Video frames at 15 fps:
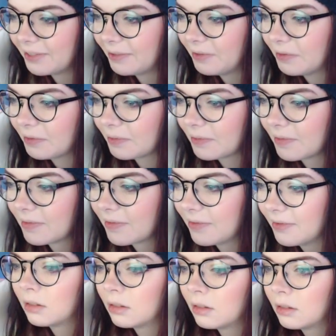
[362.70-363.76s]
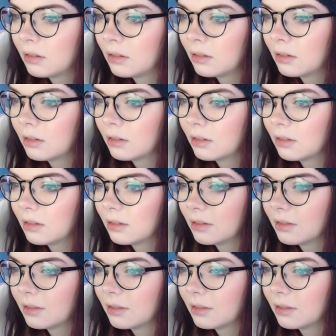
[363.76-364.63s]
No one is speaking in this clip.